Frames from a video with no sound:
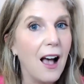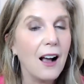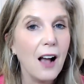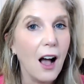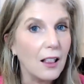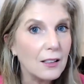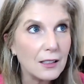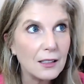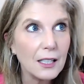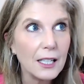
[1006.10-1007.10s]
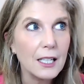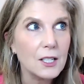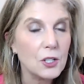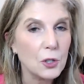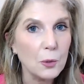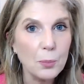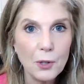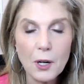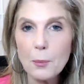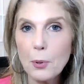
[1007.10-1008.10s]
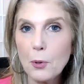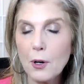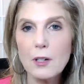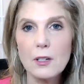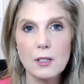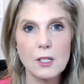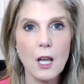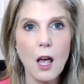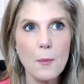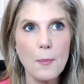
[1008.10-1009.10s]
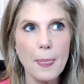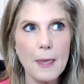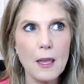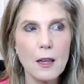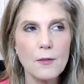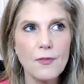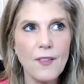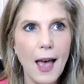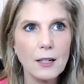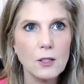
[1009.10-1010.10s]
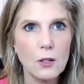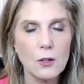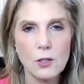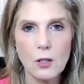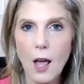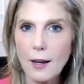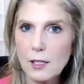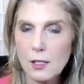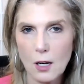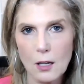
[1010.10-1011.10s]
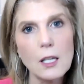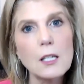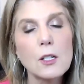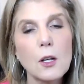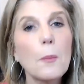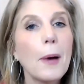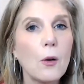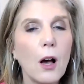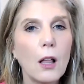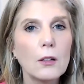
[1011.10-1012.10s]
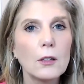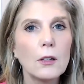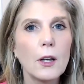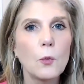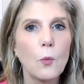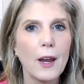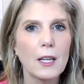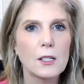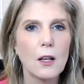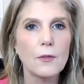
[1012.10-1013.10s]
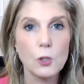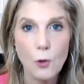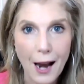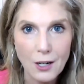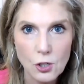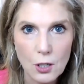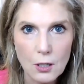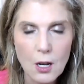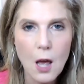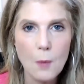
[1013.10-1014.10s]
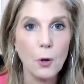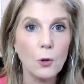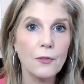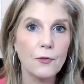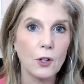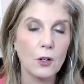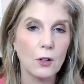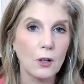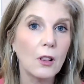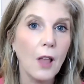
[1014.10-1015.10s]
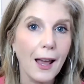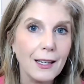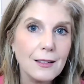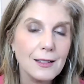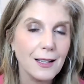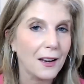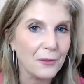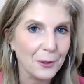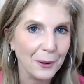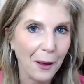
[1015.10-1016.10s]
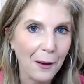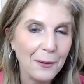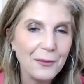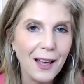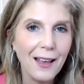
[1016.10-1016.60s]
Color is super important. In fact, there's a lot of studies about color and ways of attraction, both for clients and for love.